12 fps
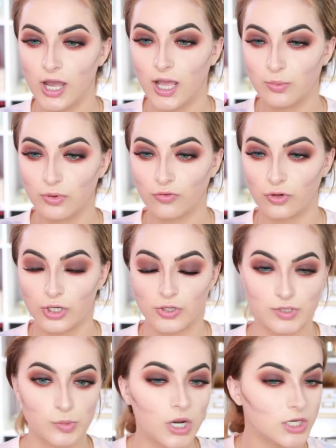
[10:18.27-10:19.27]
I prefer to
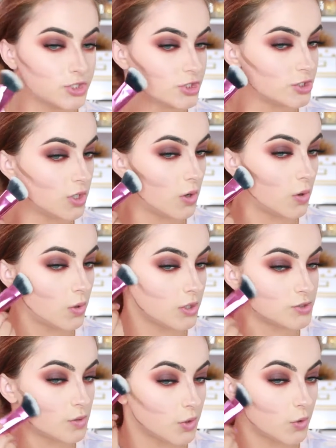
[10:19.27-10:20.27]
use a brush, so
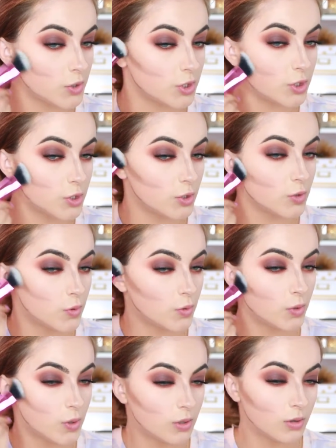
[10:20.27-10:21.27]
that's what I'm going to do.